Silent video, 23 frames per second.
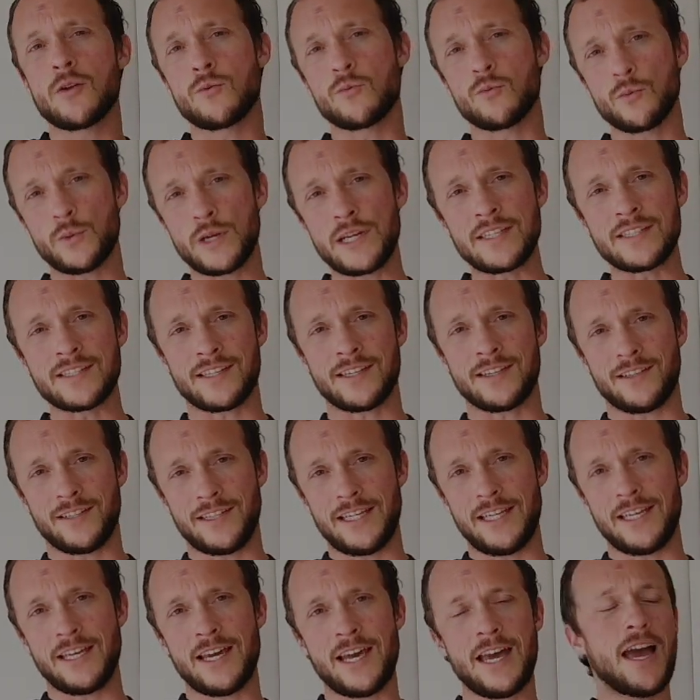
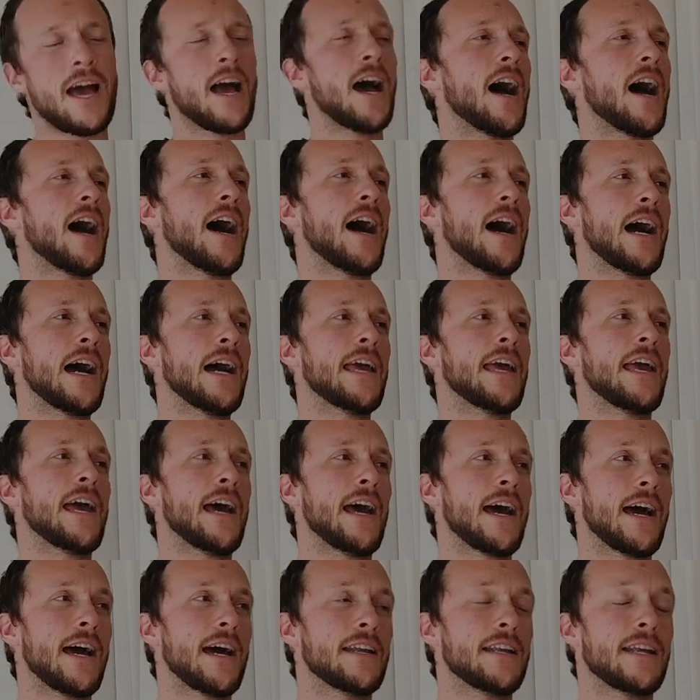Recently, I
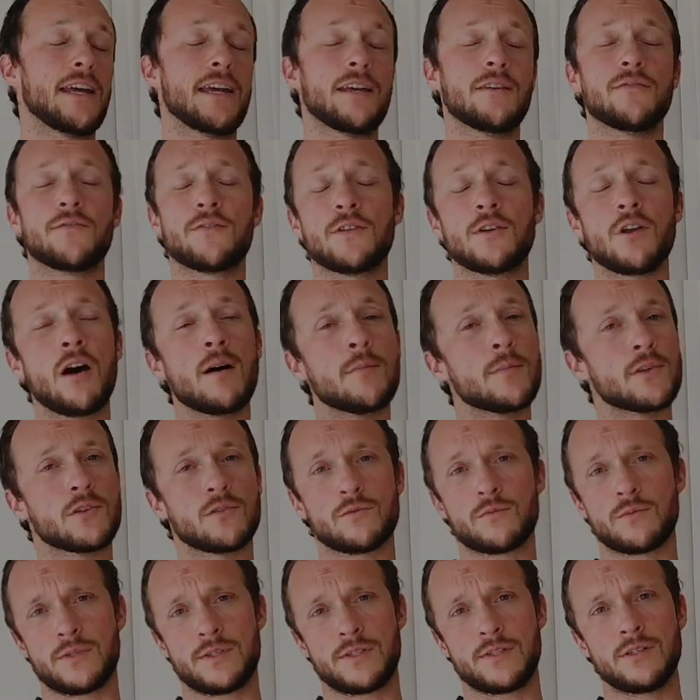had a
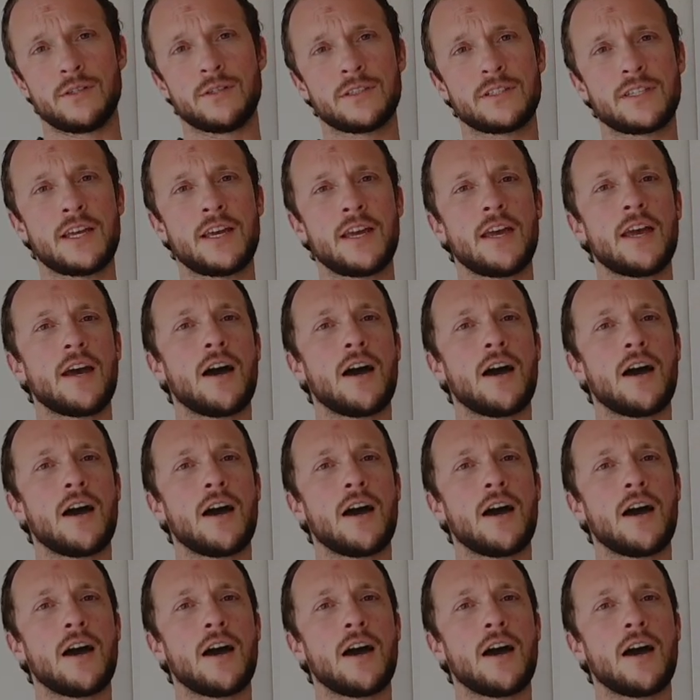phenomenal result